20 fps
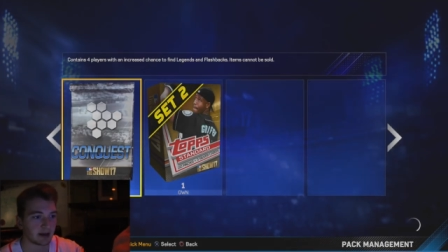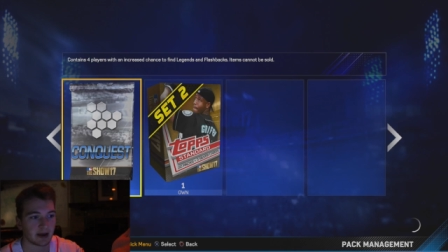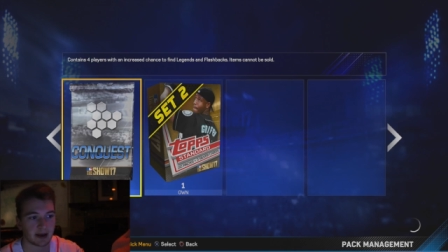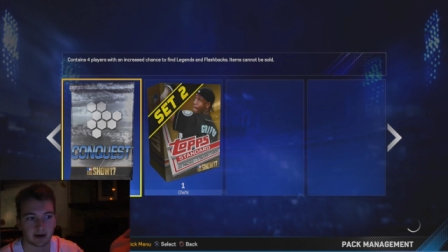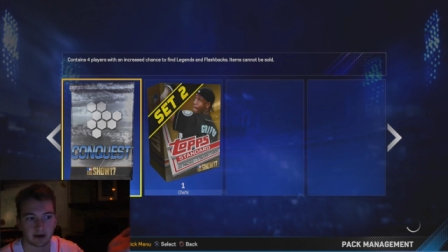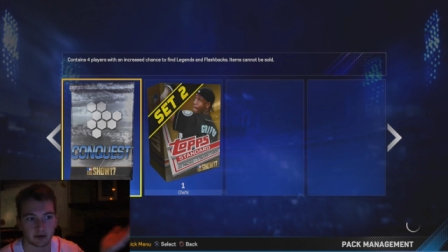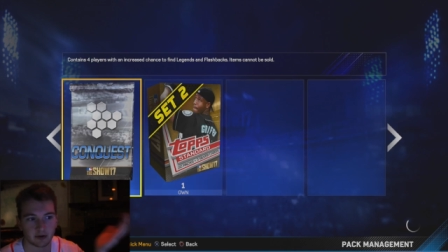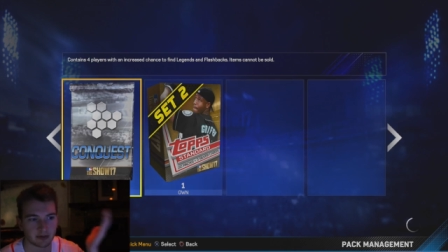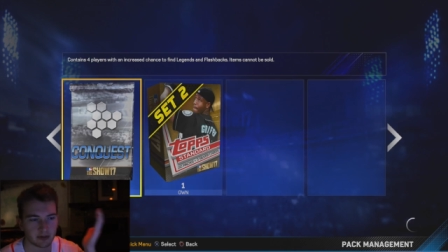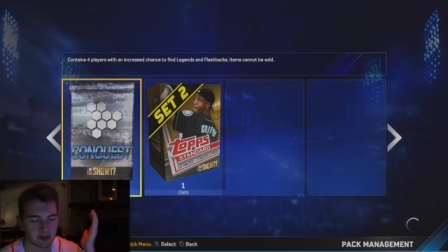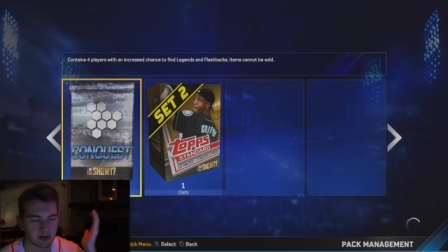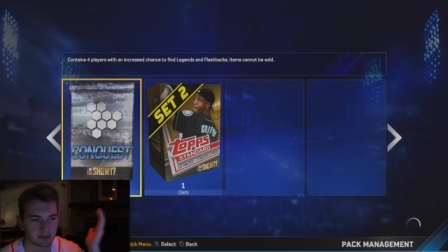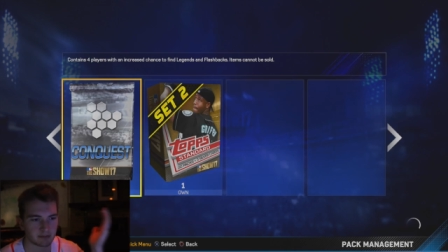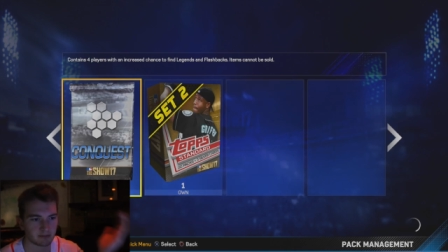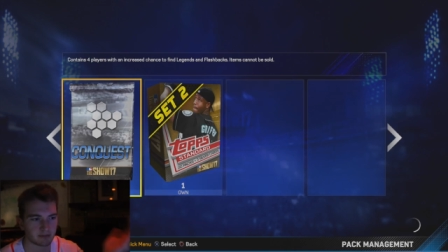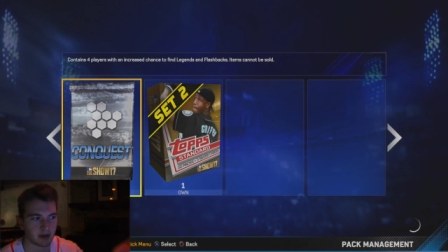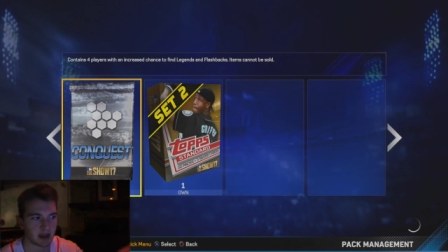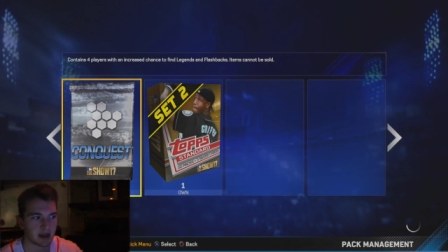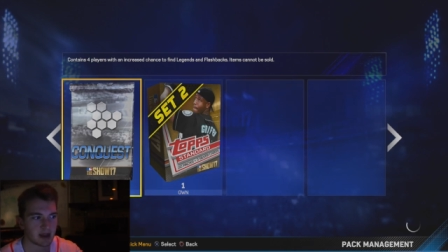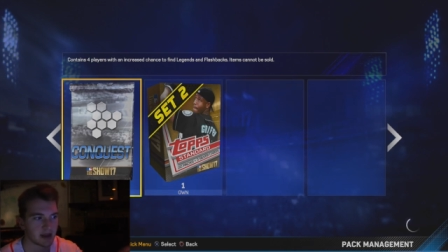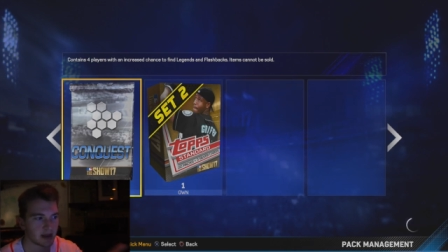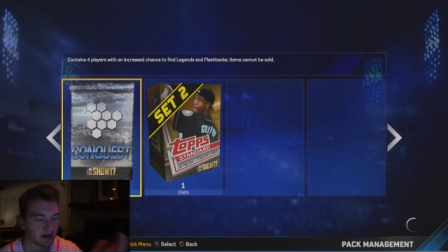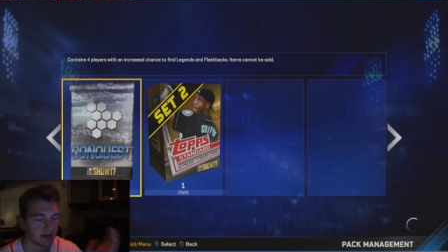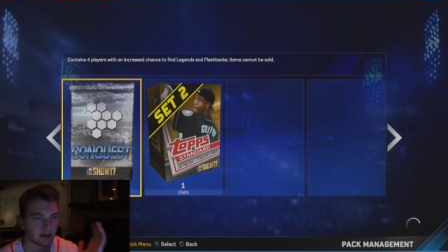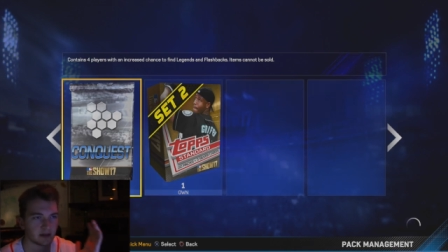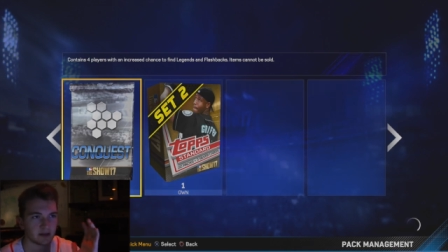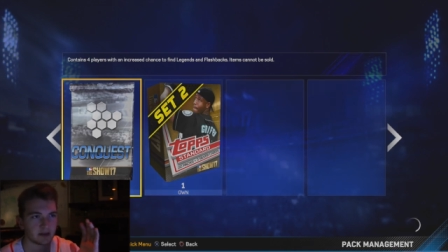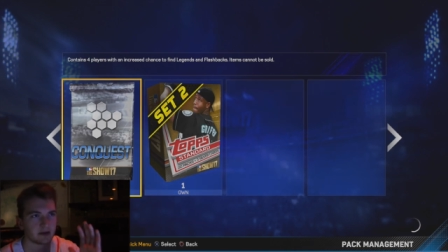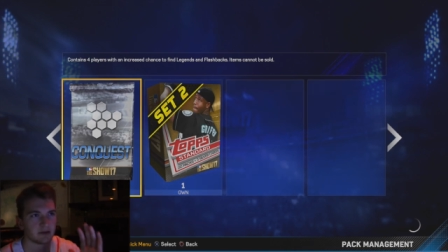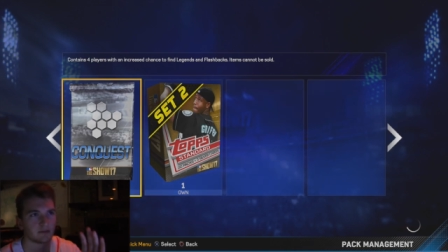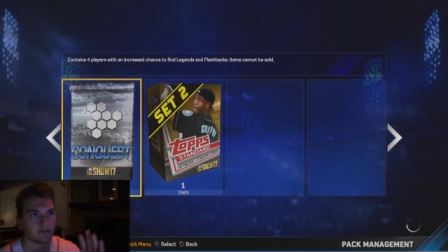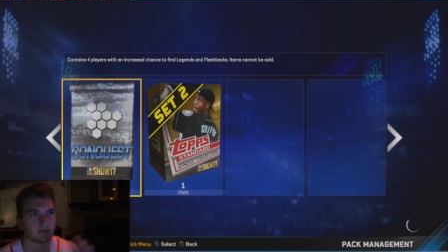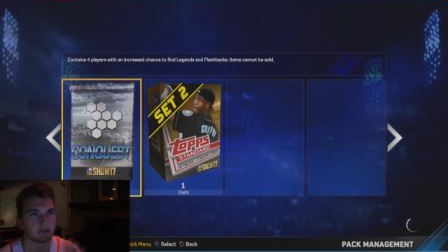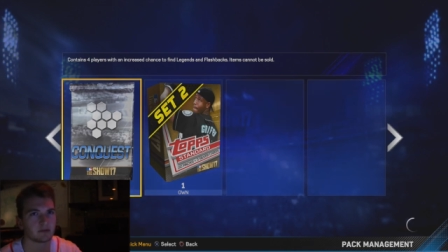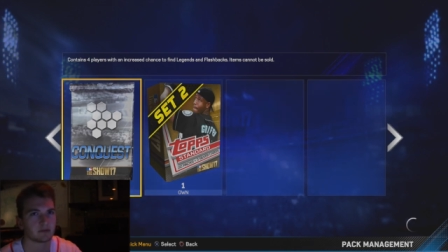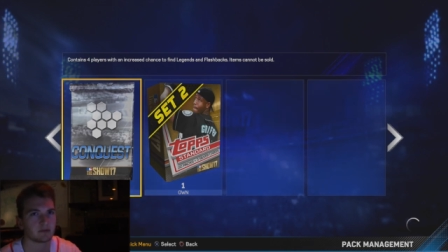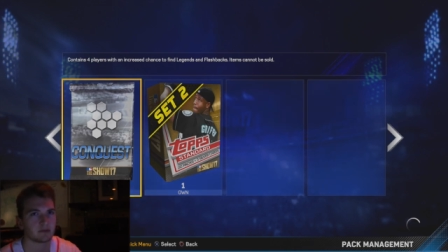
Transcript: I don't know, the AL and